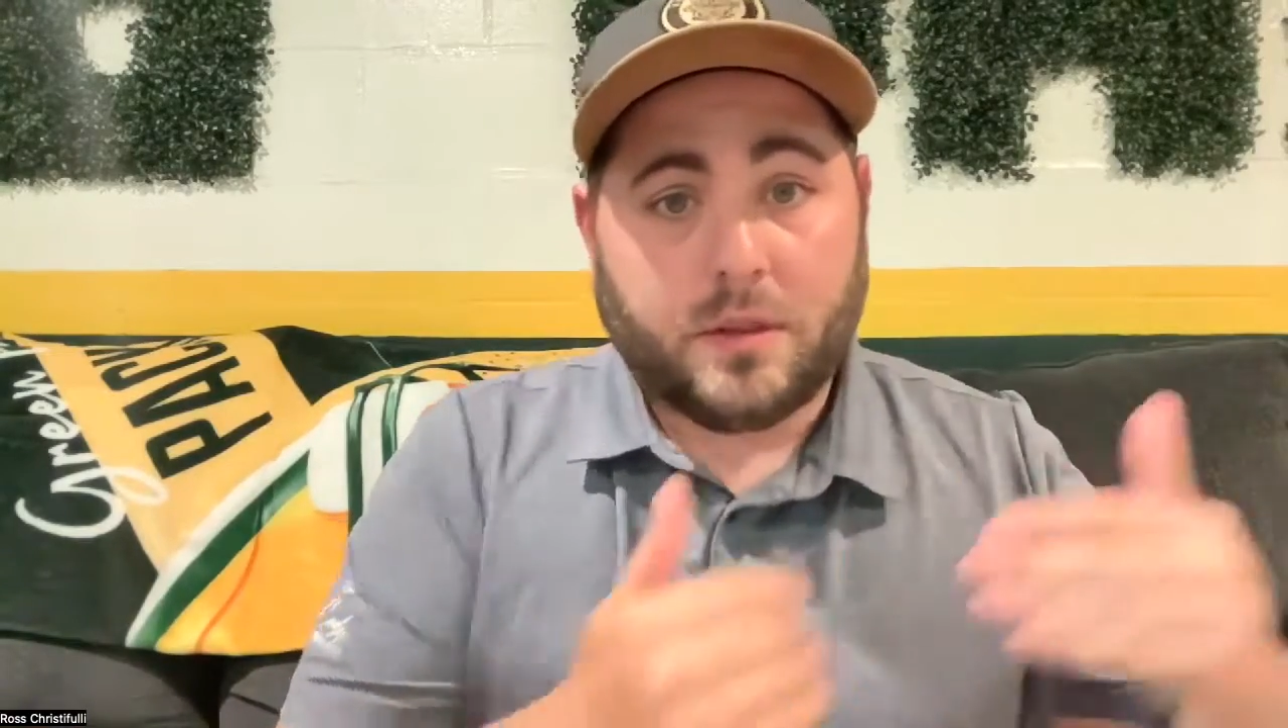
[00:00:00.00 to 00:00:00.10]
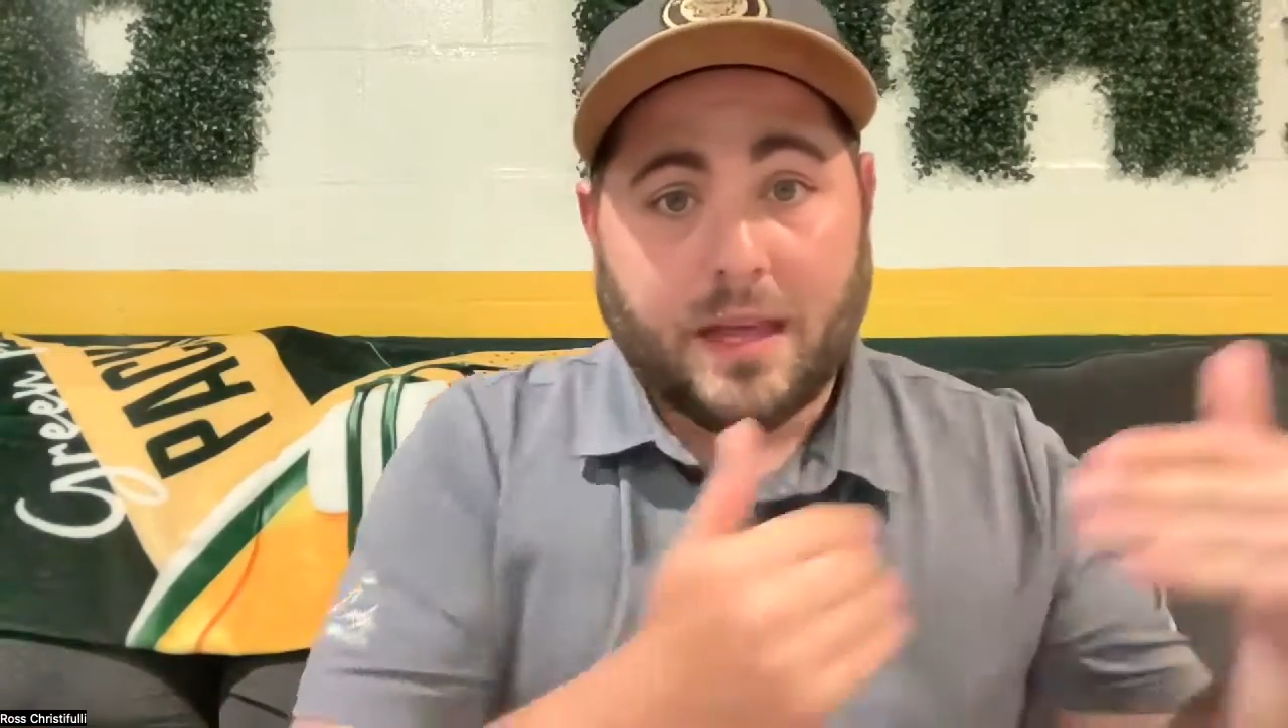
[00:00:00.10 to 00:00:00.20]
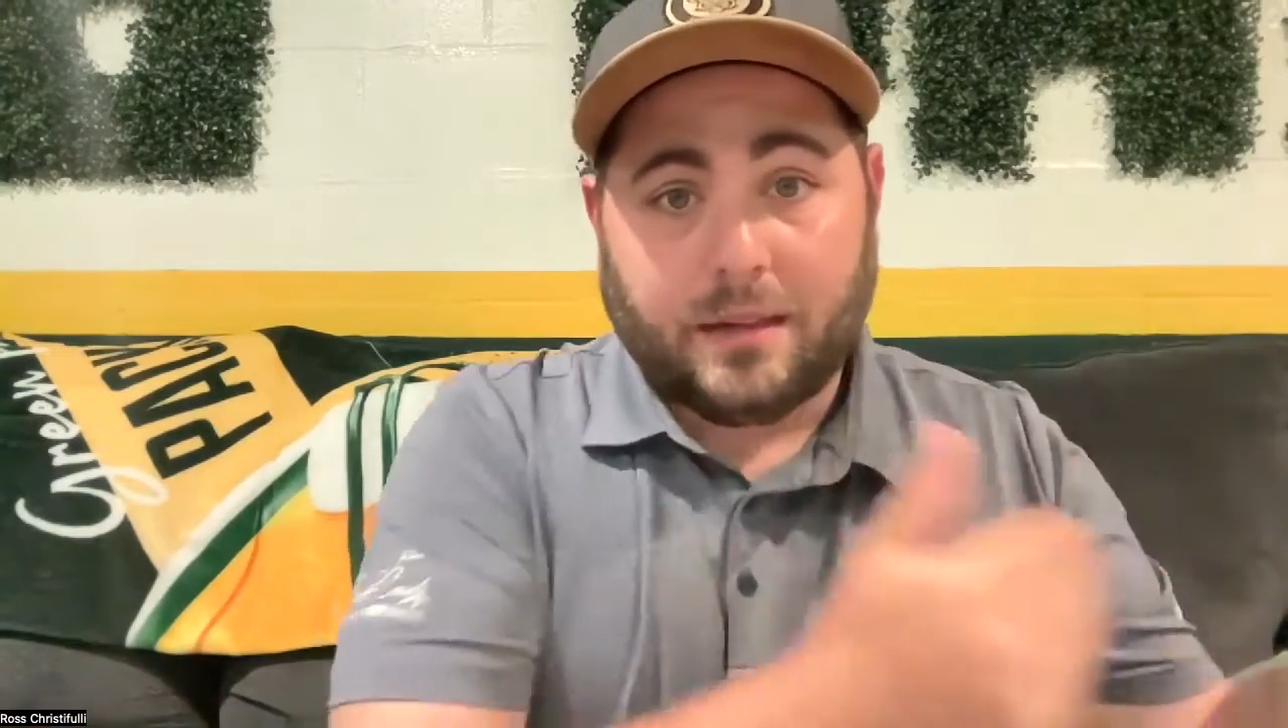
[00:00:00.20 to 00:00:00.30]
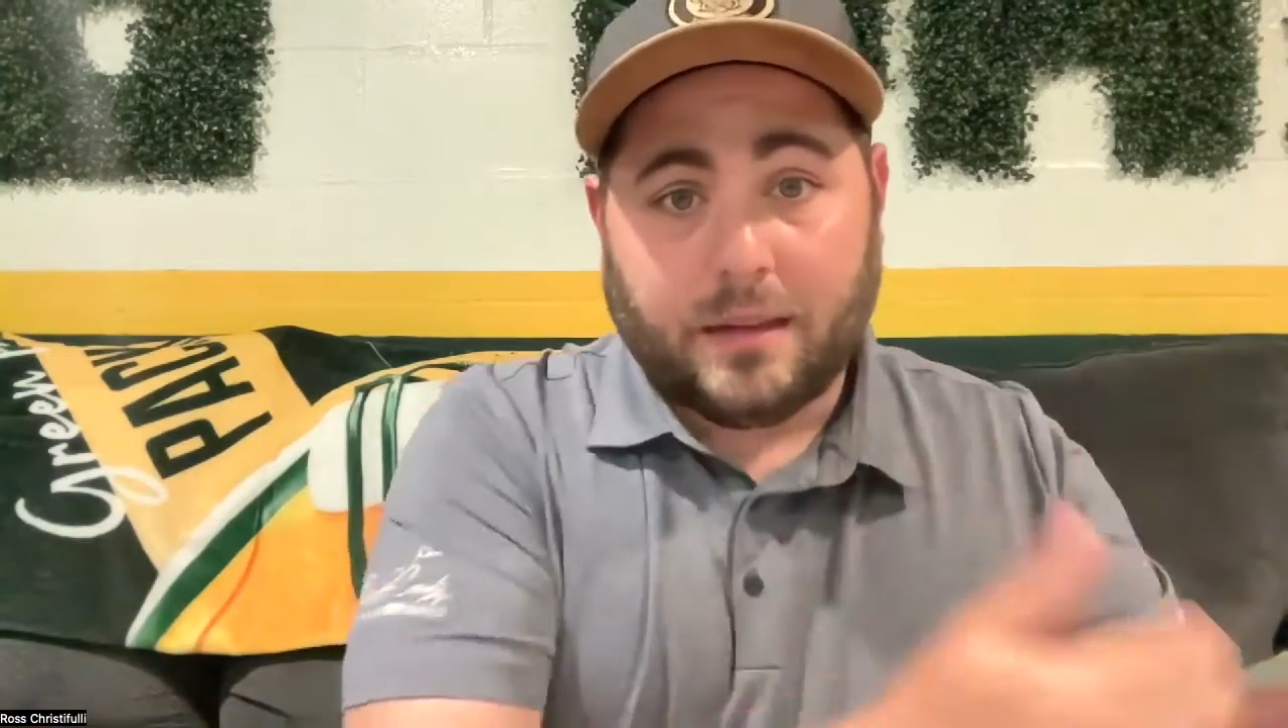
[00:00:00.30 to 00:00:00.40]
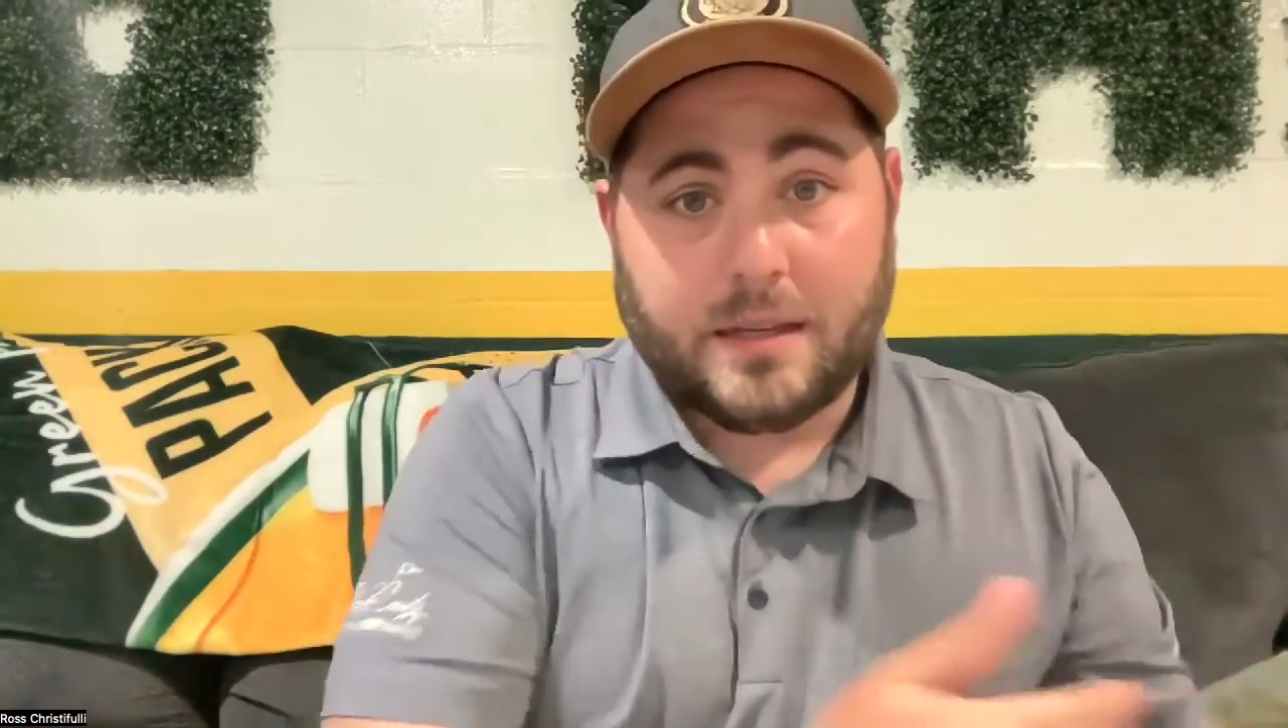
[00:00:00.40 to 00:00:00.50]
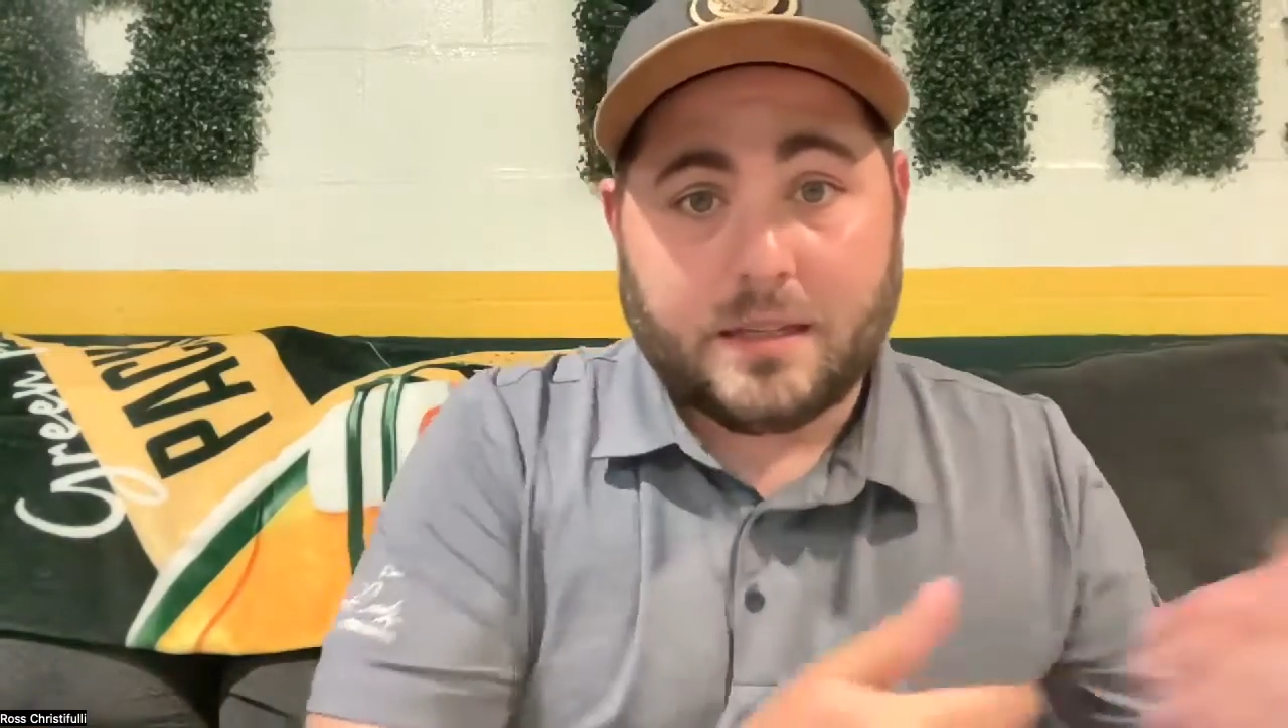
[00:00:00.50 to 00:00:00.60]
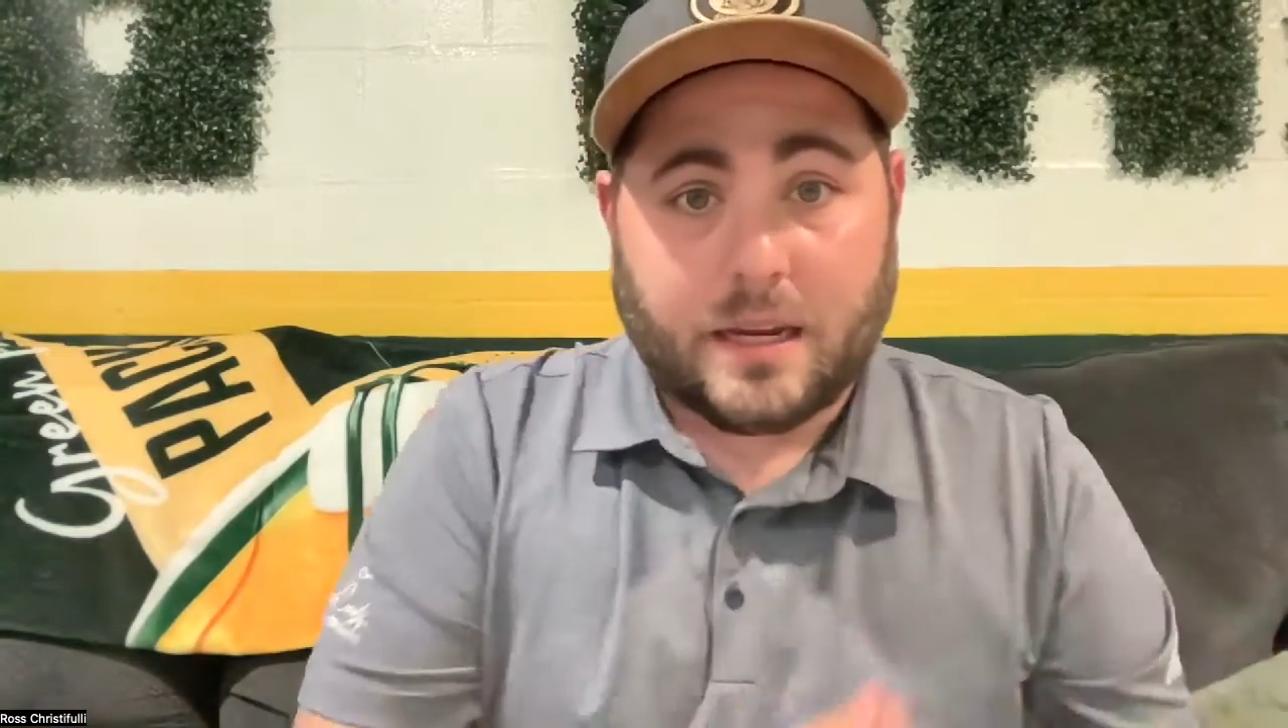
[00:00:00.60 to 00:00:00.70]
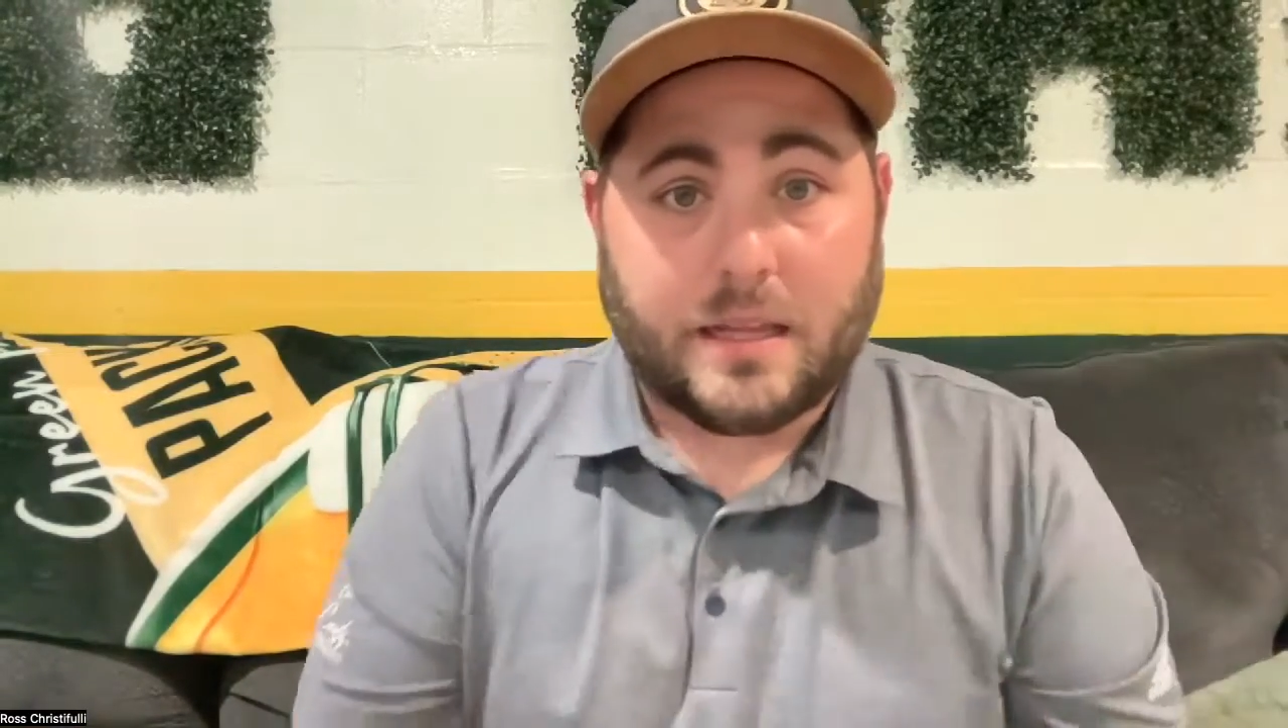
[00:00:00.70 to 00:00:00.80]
that list,